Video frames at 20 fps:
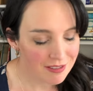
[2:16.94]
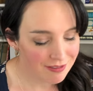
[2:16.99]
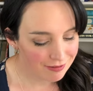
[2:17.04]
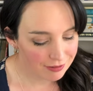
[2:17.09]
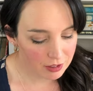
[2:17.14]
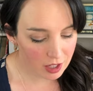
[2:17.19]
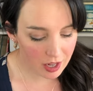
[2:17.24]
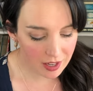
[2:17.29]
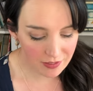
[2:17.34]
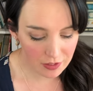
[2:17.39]
A
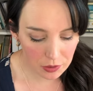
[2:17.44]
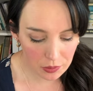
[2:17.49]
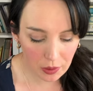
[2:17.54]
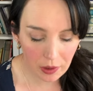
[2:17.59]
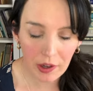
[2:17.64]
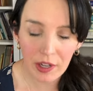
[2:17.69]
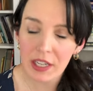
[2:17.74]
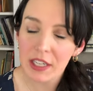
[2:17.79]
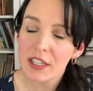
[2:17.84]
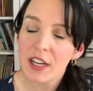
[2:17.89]
lot of you
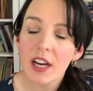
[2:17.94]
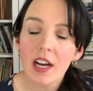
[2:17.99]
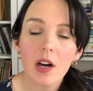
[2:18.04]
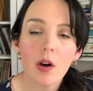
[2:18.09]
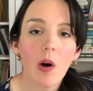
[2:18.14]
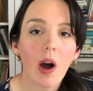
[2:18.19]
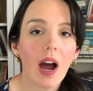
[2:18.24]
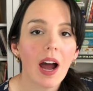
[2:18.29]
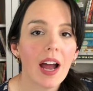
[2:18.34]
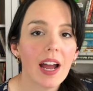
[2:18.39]
already
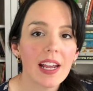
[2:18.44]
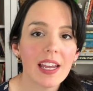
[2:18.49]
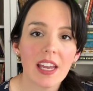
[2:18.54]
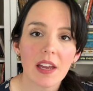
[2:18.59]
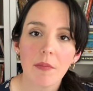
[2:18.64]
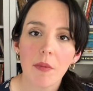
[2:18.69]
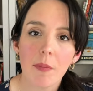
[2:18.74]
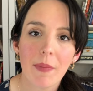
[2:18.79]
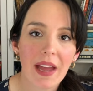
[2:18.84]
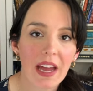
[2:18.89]
know I
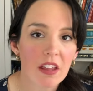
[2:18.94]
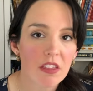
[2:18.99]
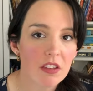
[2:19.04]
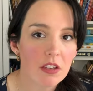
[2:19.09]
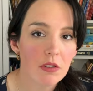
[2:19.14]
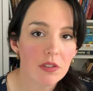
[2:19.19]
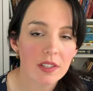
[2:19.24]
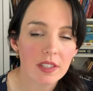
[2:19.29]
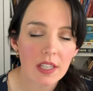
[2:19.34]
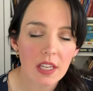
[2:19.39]
am a
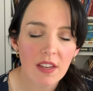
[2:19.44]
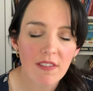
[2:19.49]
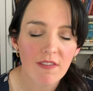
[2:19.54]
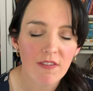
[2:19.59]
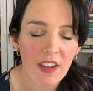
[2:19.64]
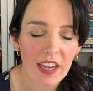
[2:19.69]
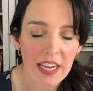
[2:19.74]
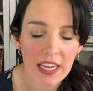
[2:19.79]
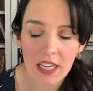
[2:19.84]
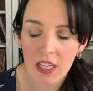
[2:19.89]
Math-U-See
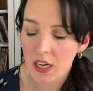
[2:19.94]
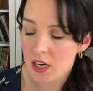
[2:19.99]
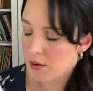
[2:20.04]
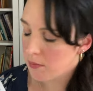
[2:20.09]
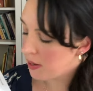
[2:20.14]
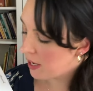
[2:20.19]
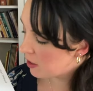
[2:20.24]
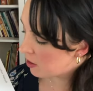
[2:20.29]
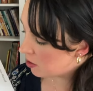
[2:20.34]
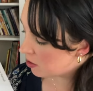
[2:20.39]
fan, a
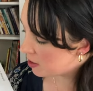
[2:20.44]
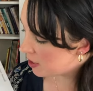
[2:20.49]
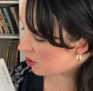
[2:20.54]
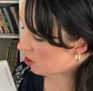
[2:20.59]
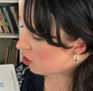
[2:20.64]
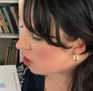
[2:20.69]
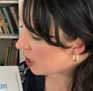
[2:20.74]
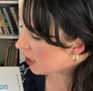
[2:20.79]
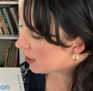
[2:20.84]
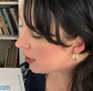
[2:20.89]
Math-U-See
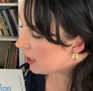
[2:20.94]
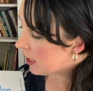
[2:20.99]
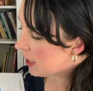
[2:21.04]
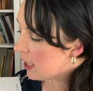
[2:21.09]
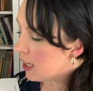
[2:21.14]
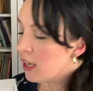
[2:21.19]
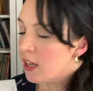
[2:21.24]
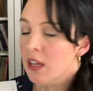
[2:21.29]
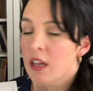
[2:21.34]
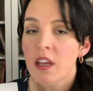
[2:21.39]
junkie.